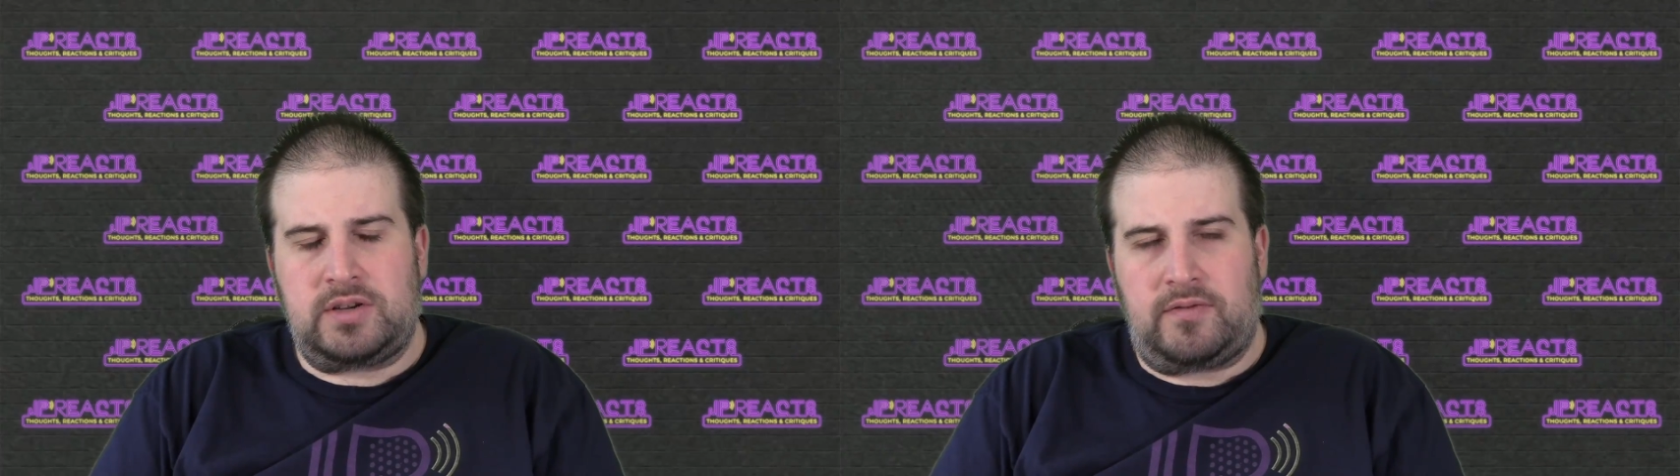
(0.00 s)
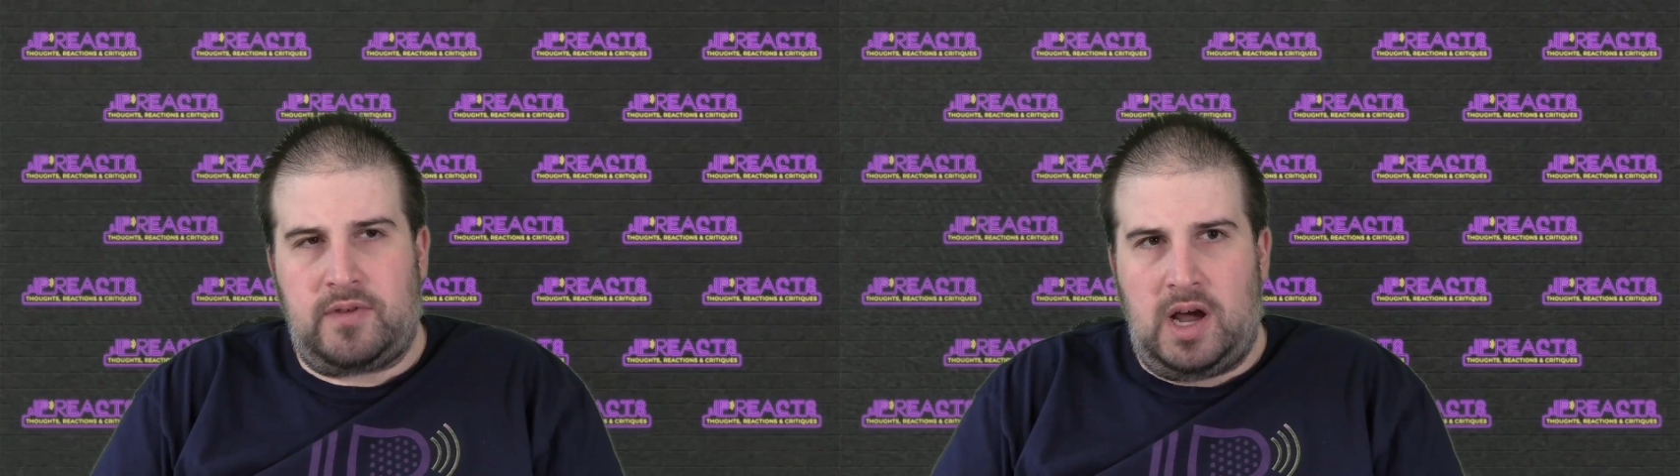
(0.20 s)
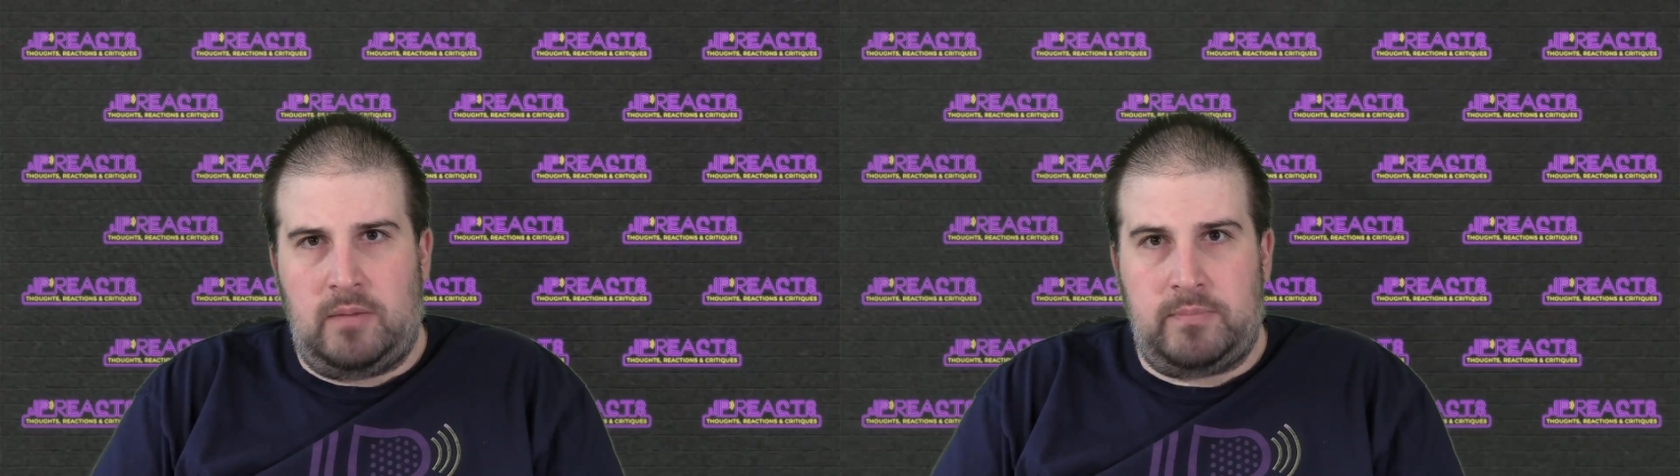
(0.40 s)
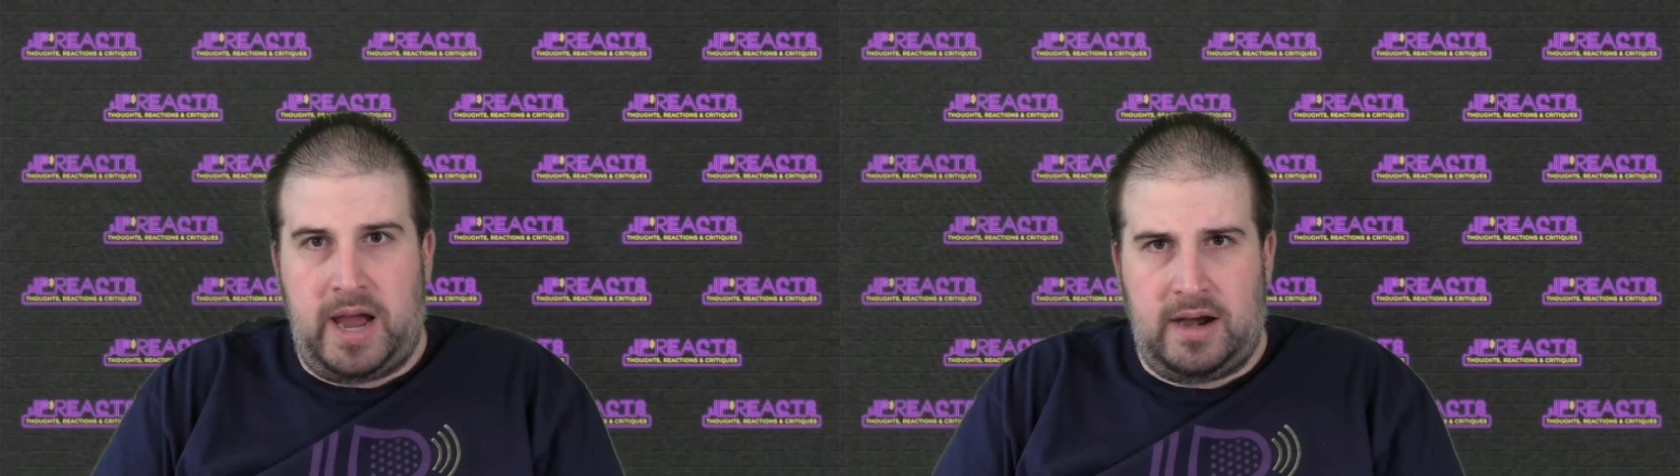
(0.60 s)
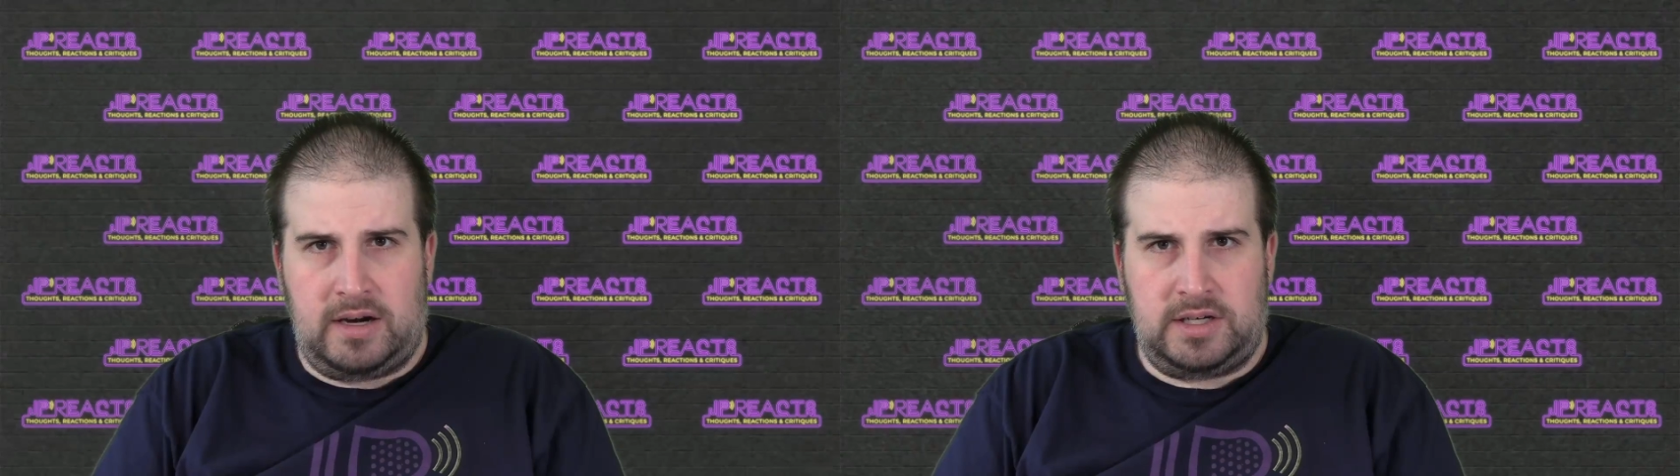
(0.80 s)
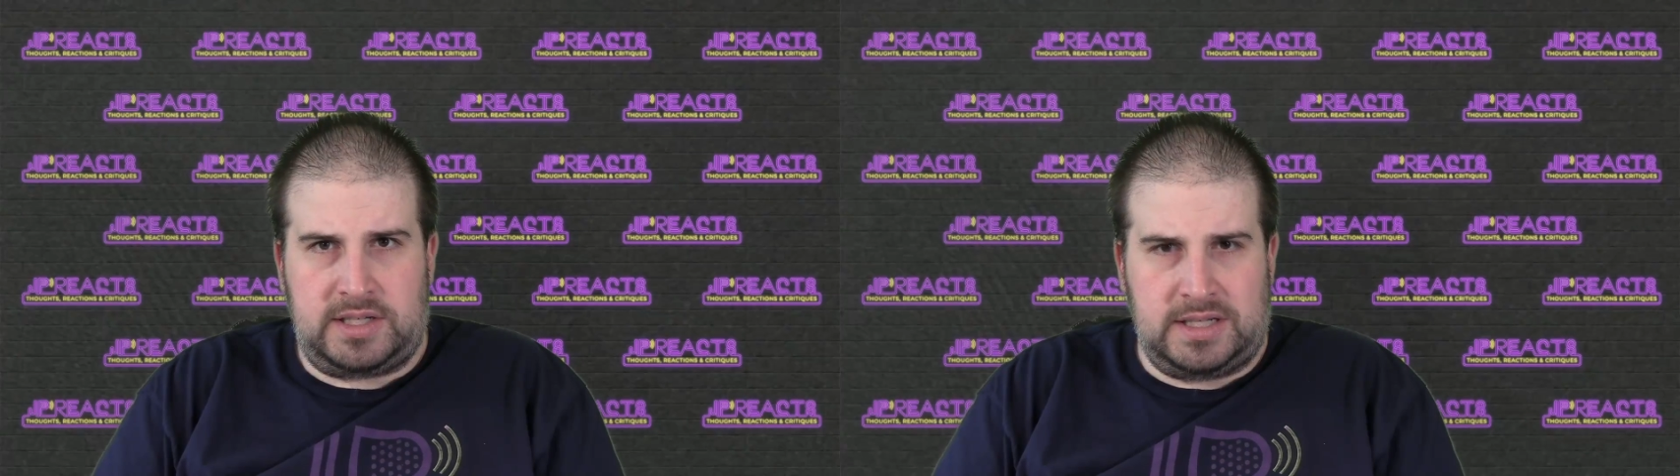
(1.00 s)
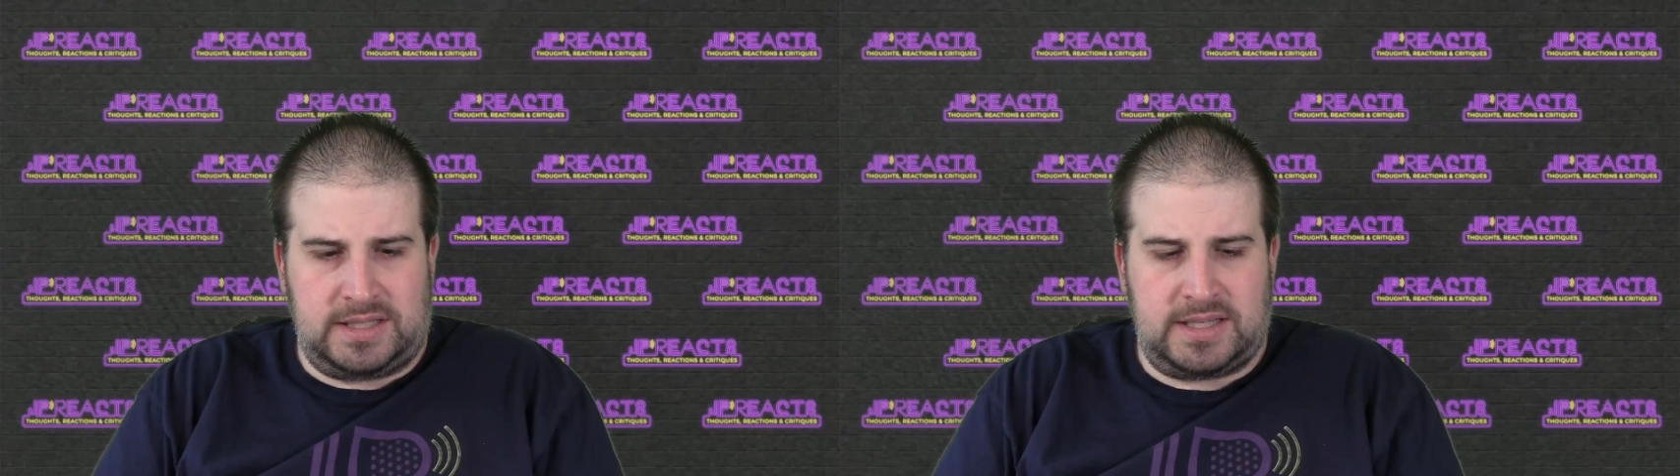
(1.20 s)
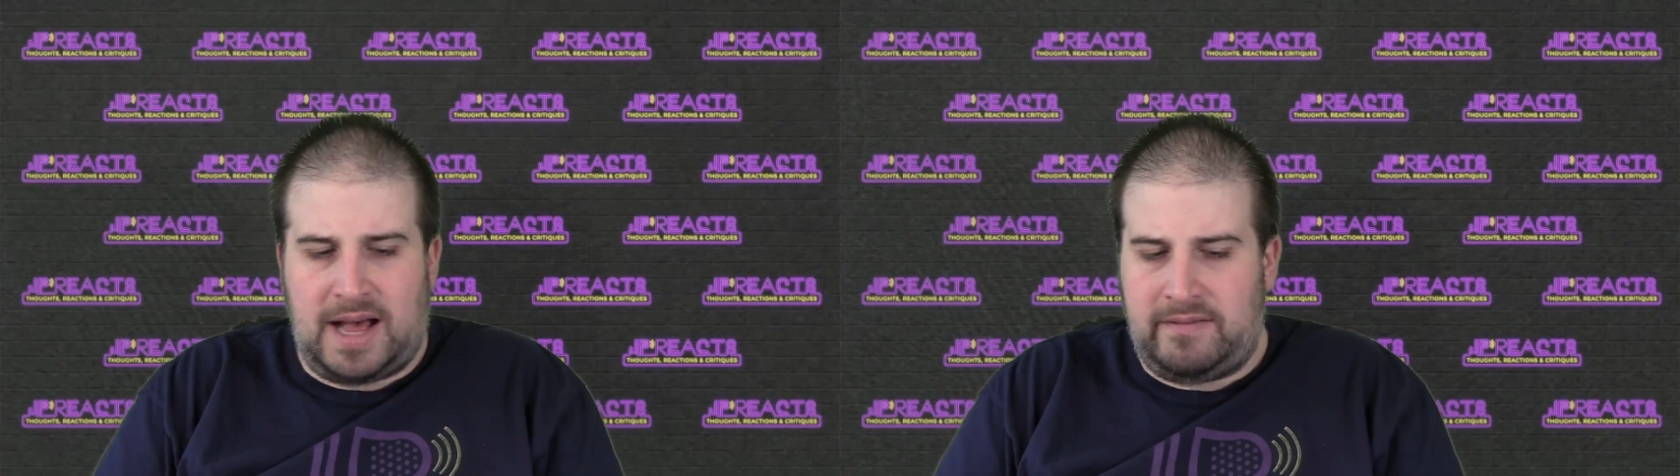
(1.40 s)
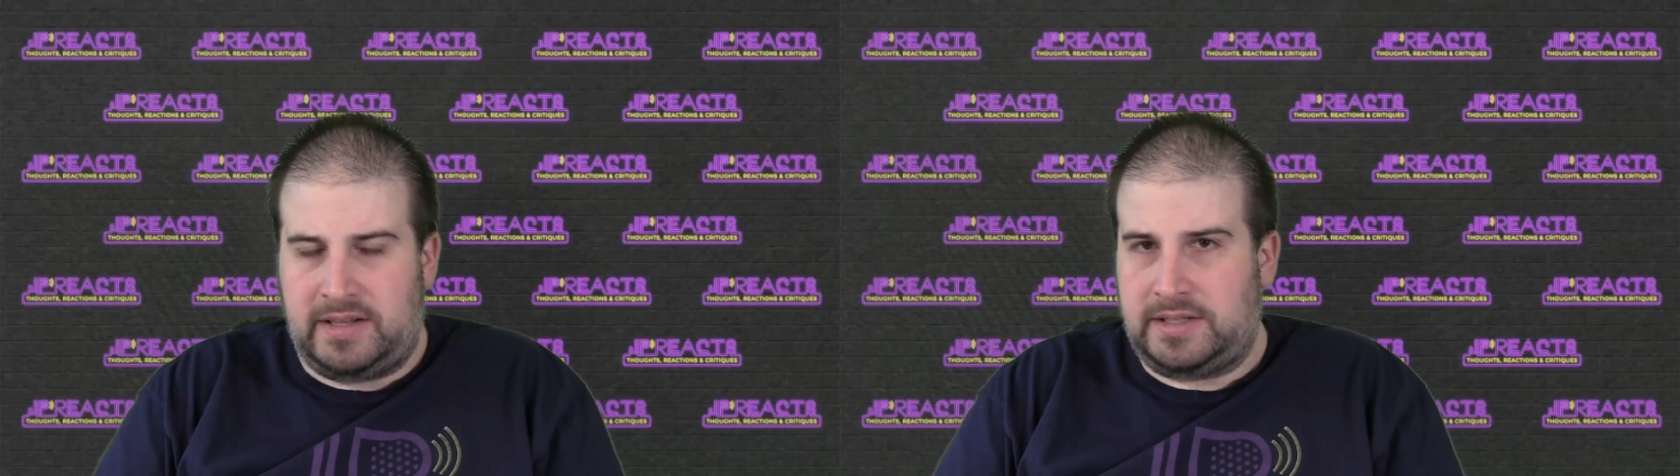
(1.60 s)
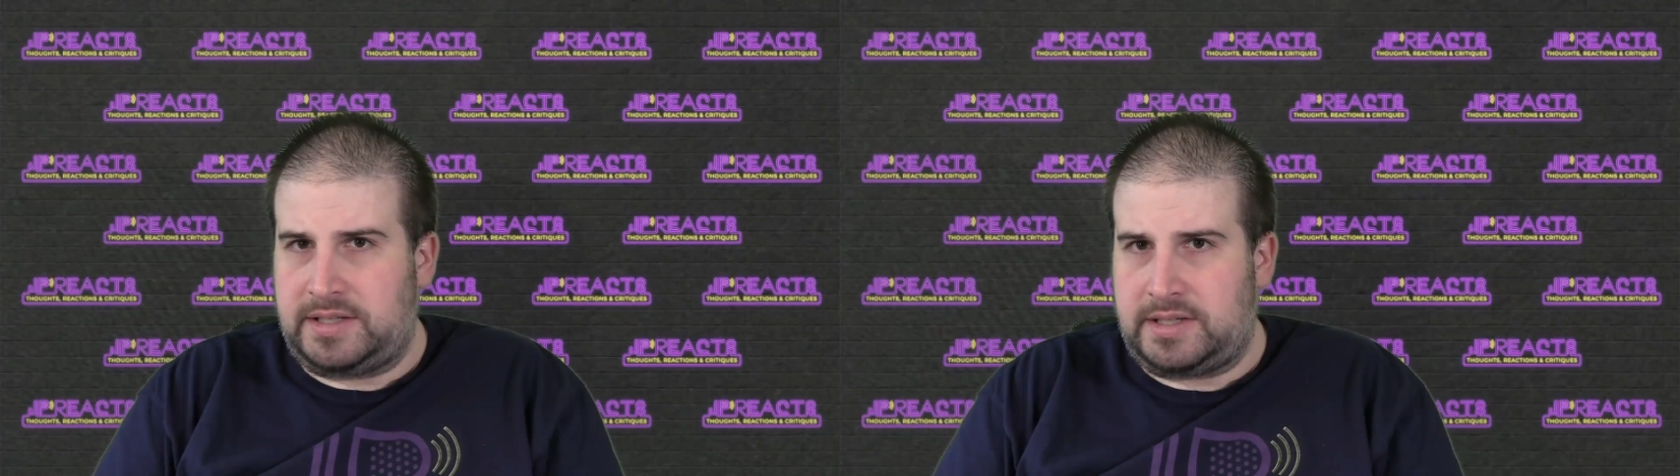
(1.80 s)
from pairs to
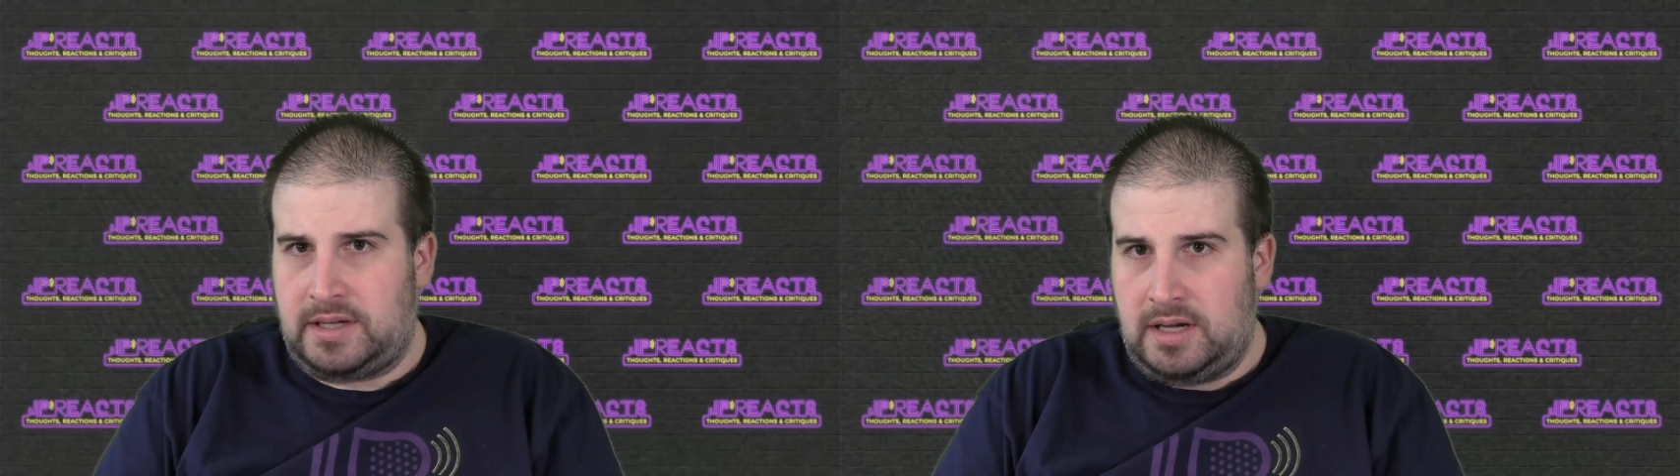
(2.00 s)
7s,